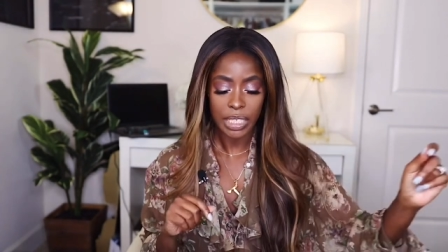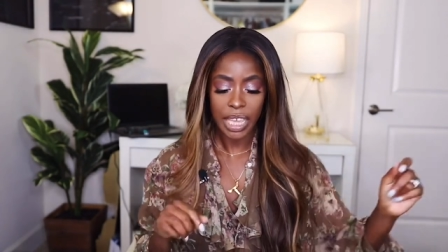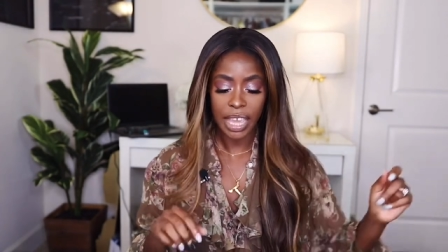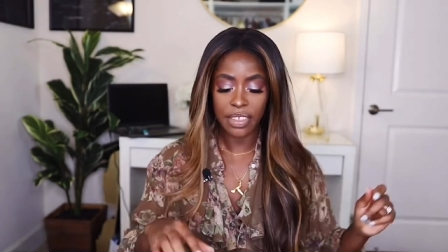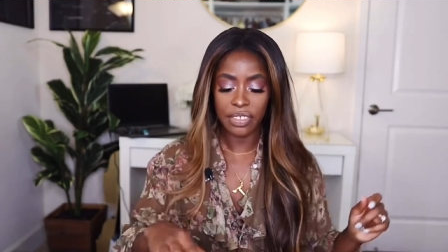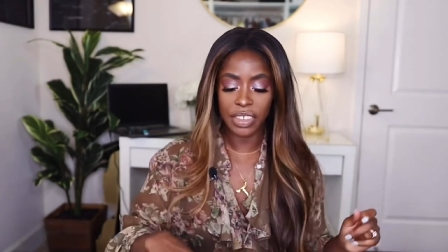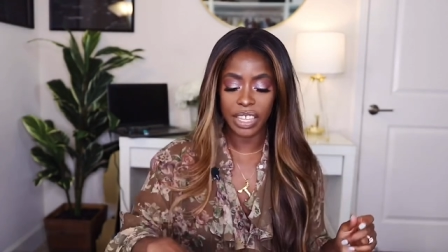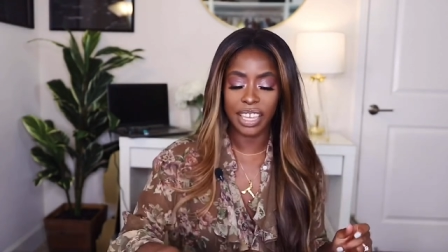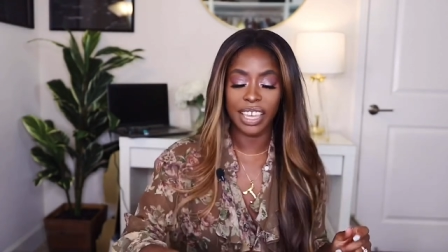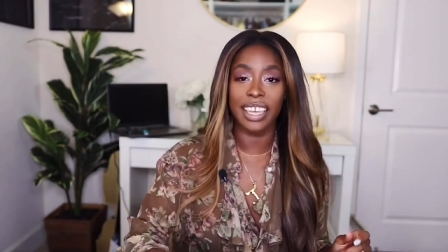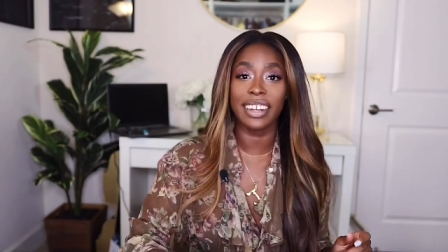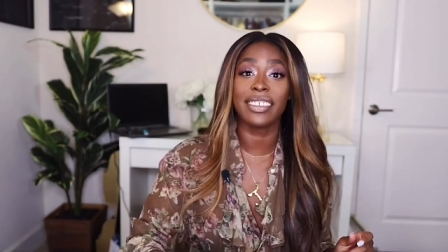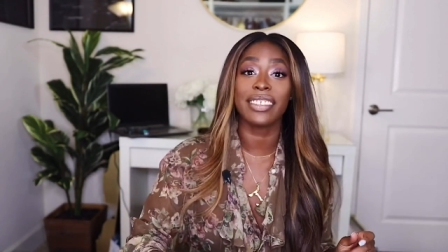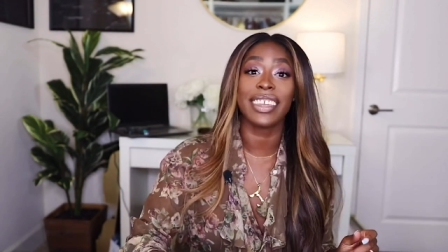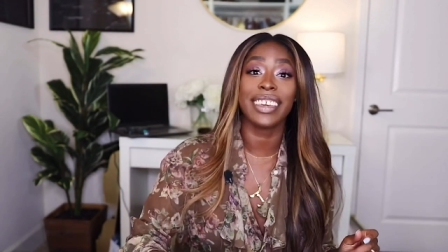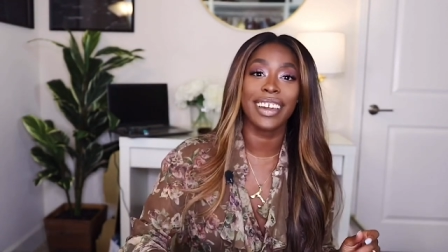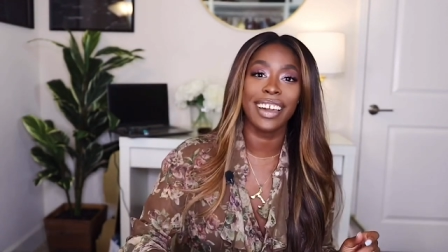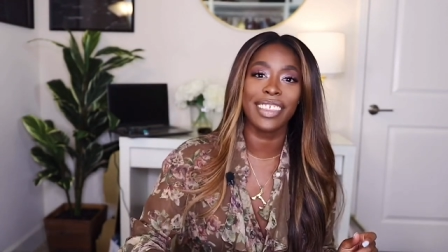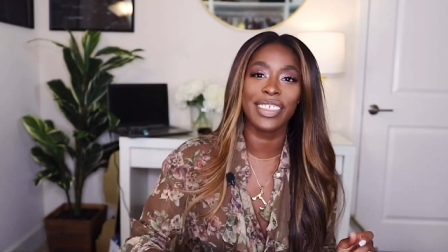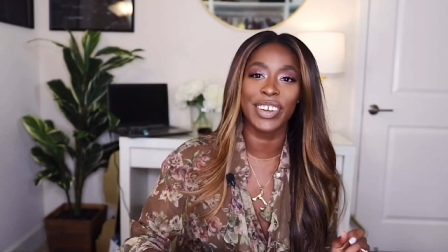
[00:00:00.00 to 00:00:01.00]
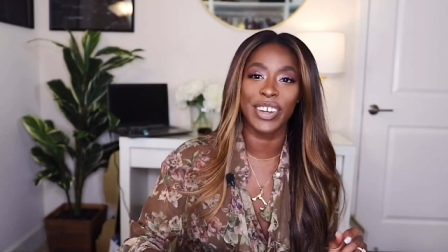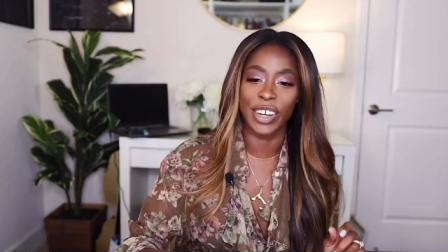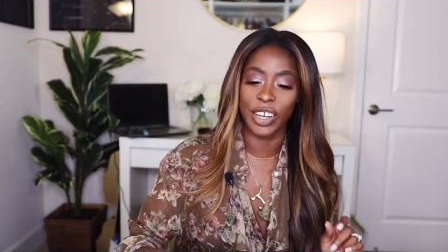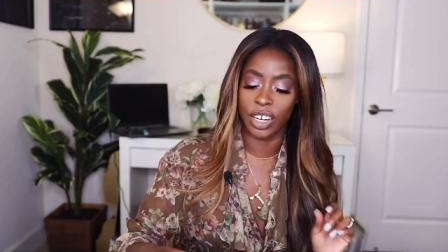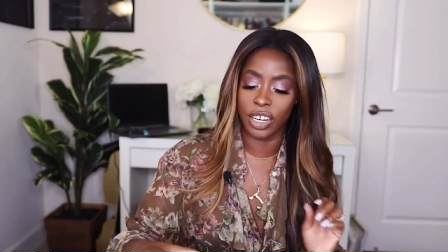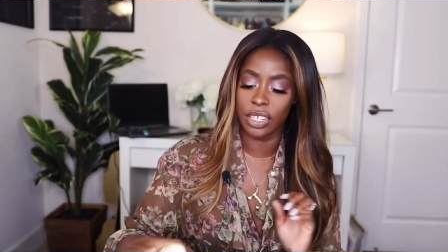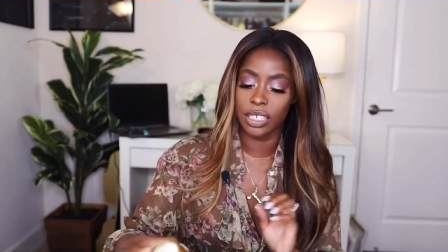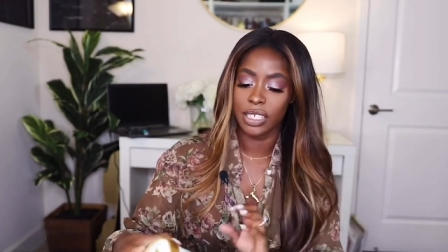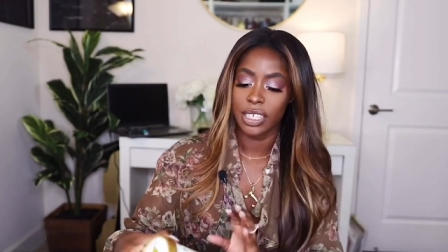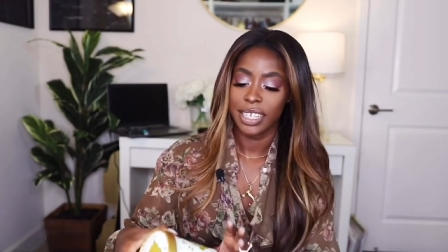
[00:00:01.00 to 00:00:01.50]
And then the
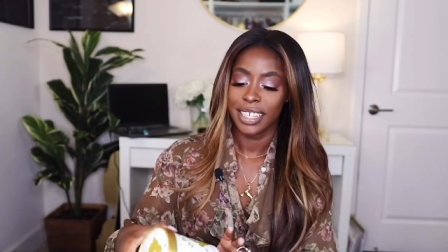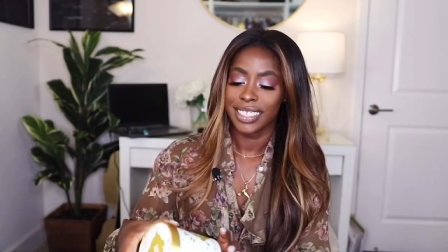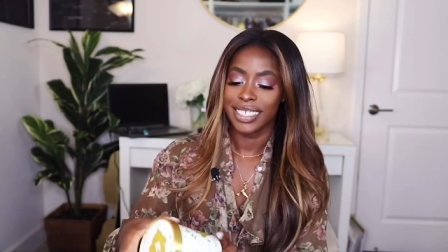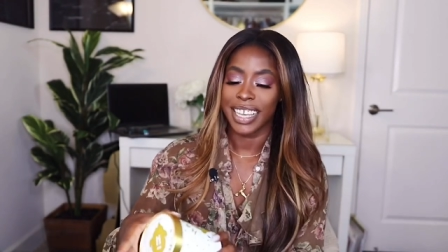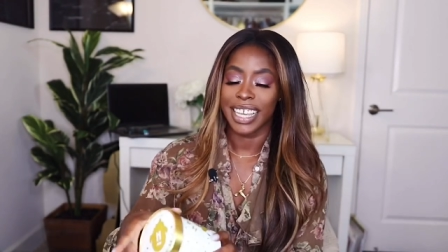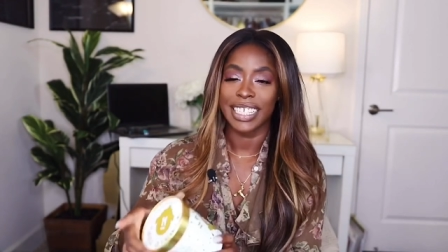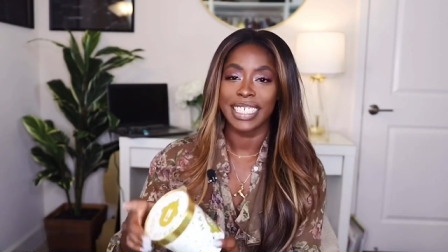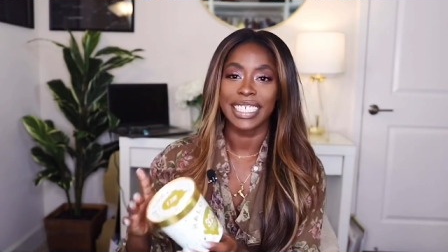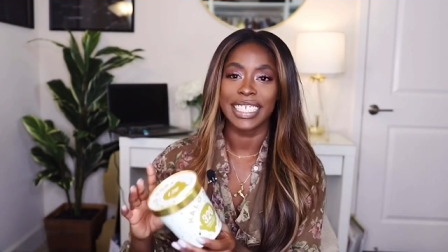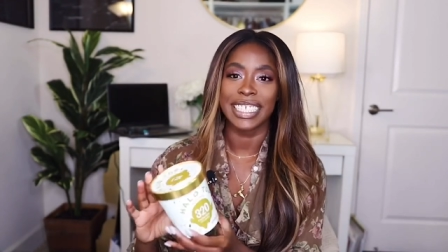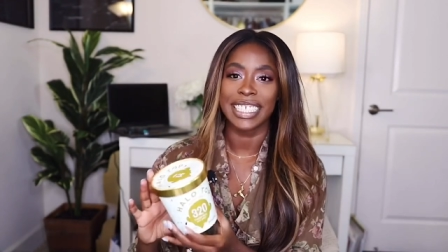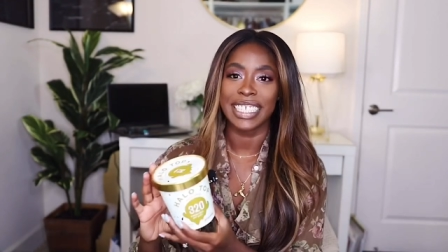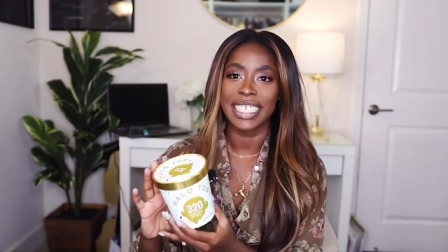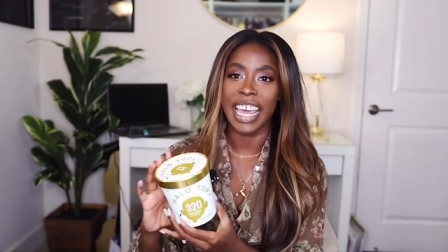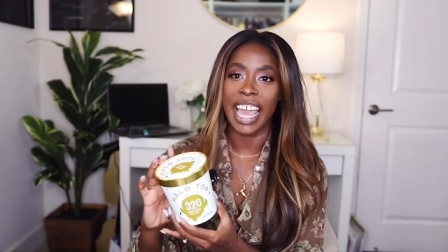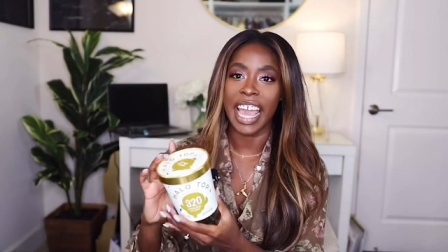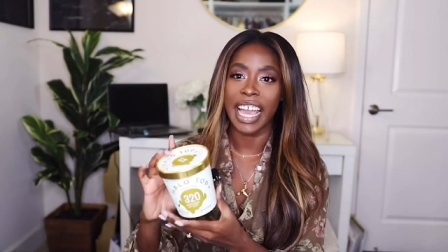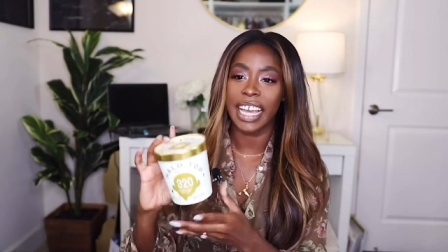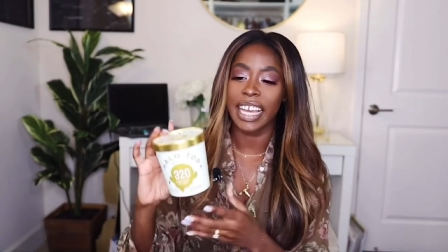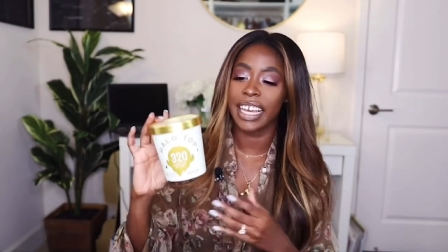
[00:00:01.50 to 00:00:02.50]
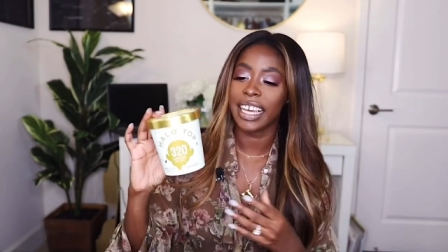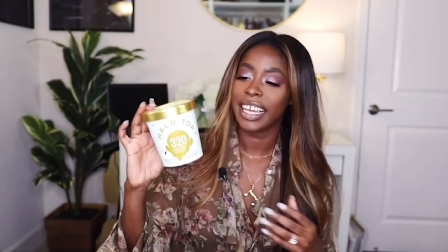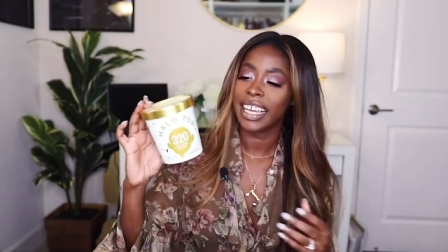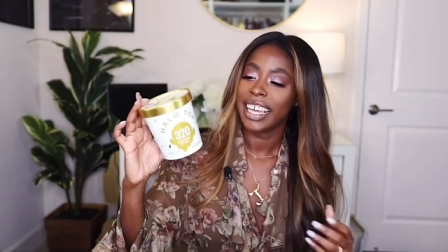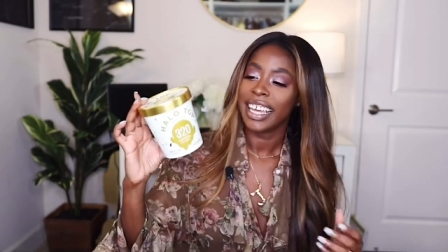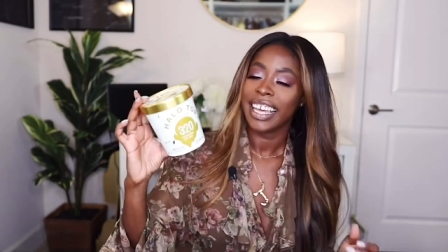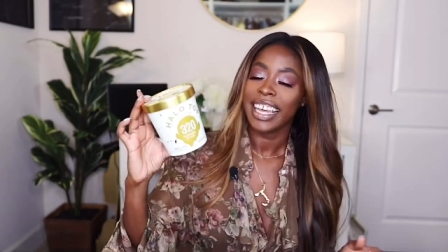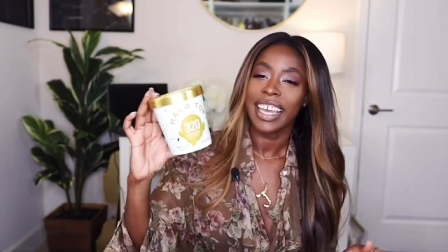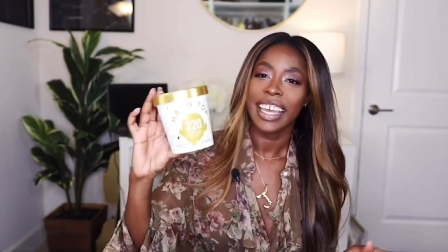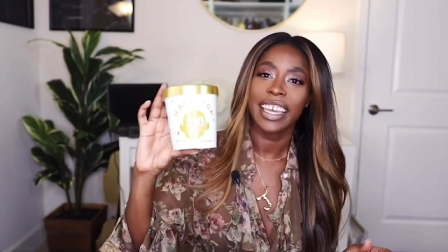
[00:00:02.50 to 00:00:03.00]
other tasty snack
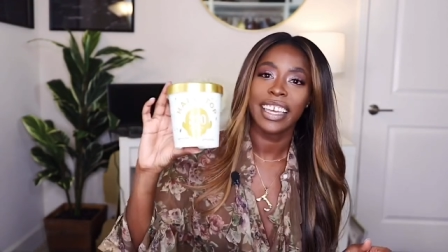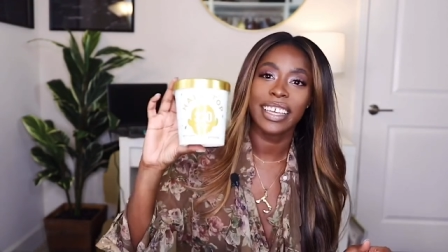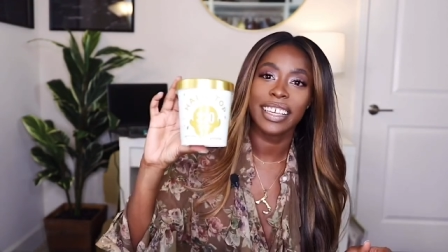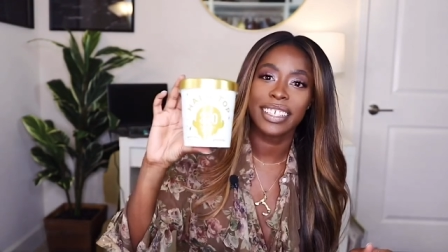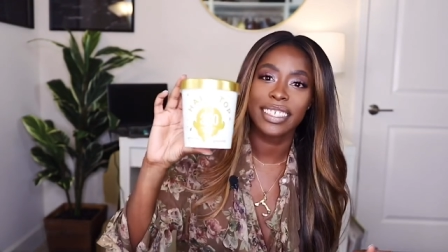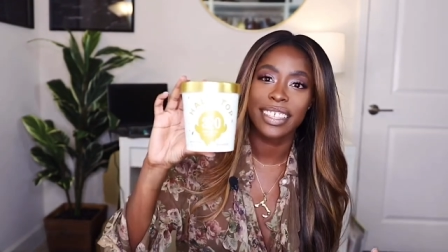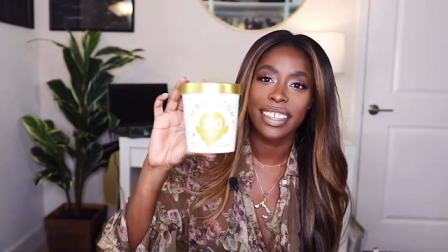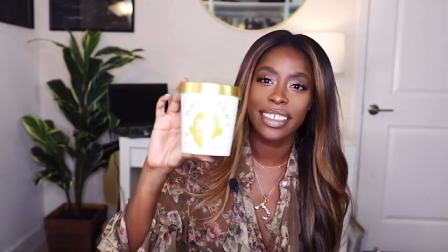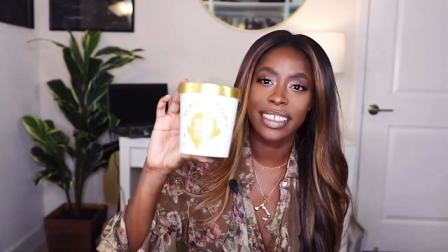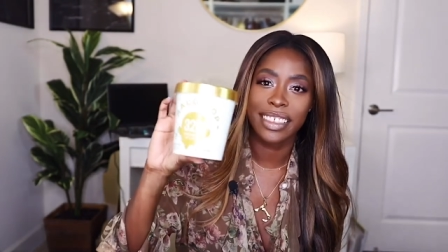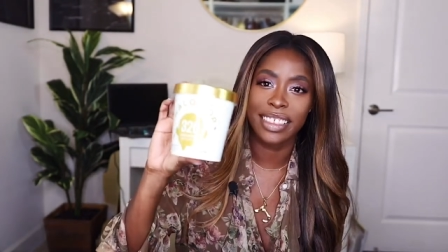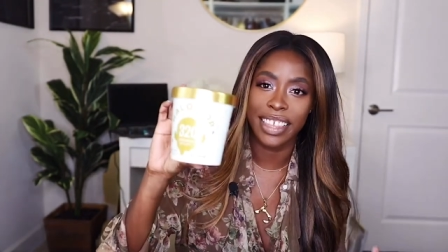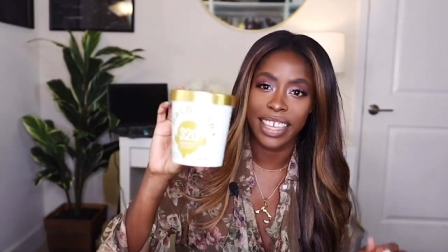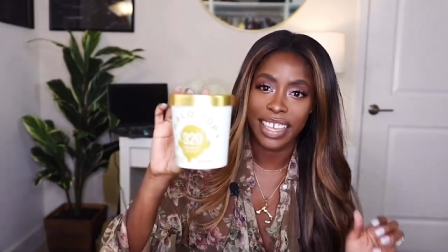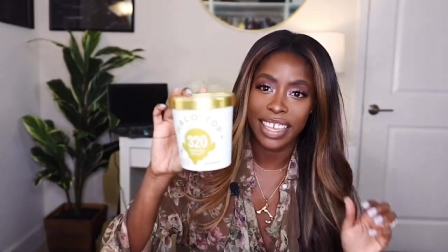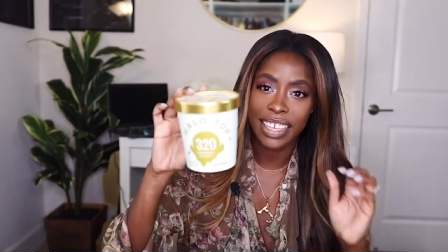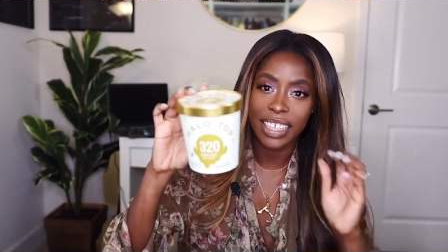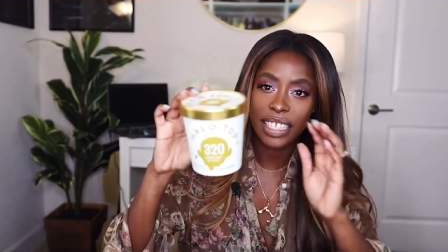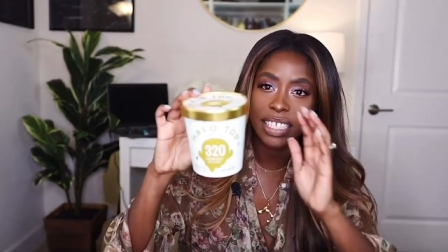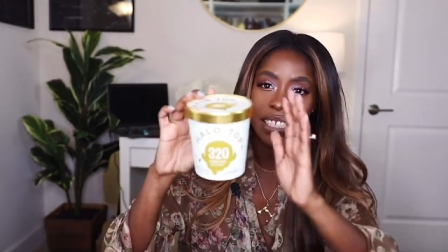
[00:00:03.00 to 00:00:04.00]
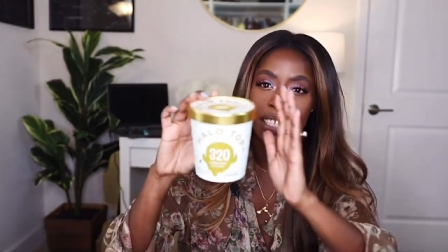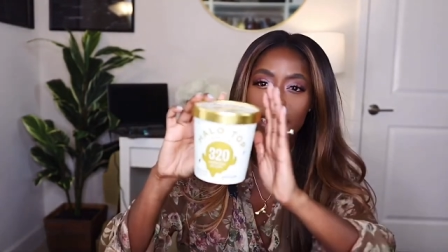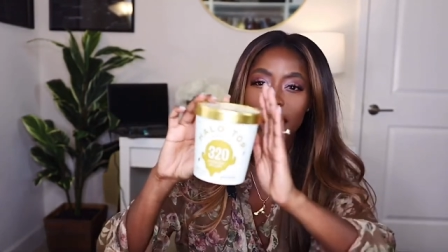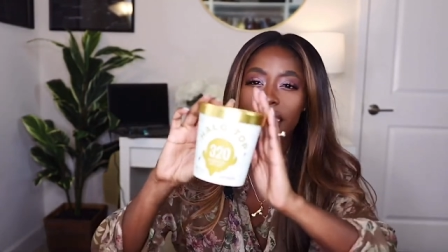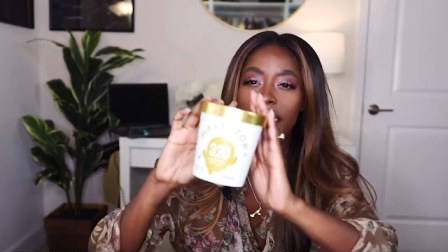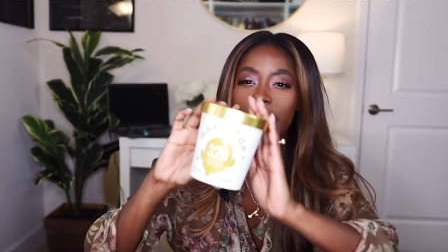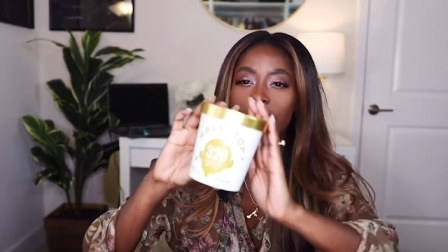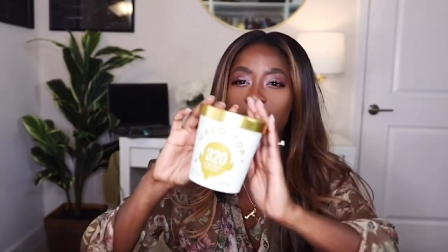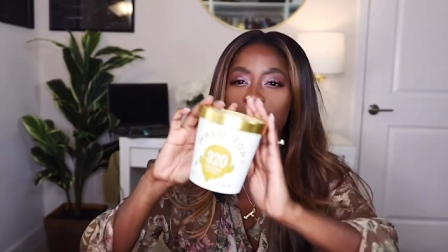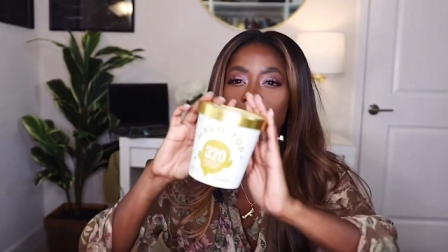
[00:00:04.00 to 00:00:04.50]
is this.
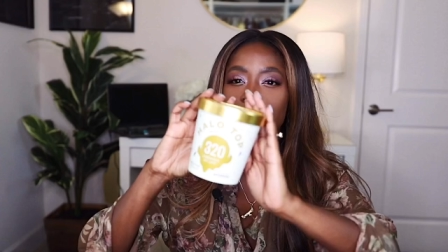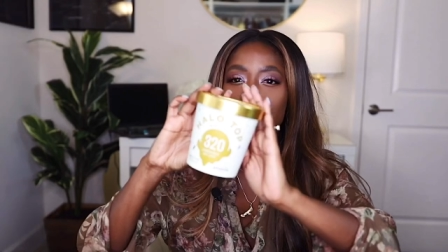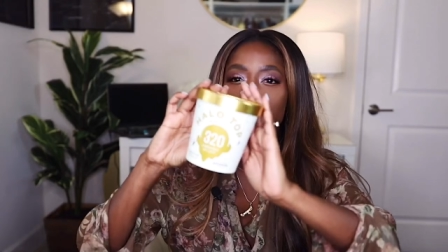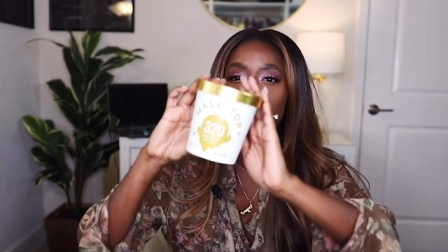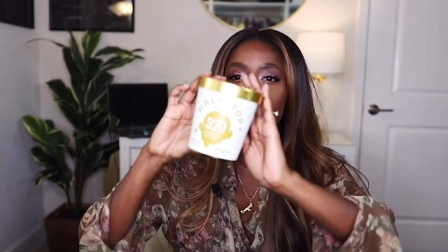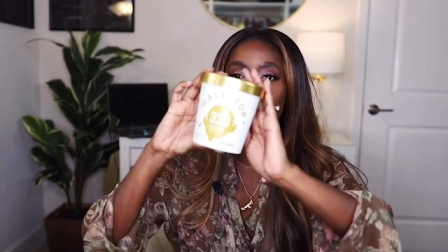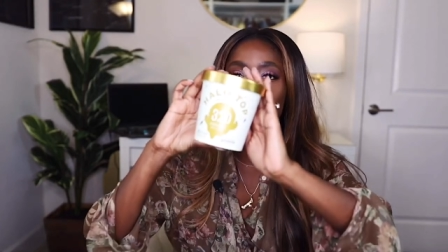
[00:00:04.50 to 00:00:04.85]
It's, I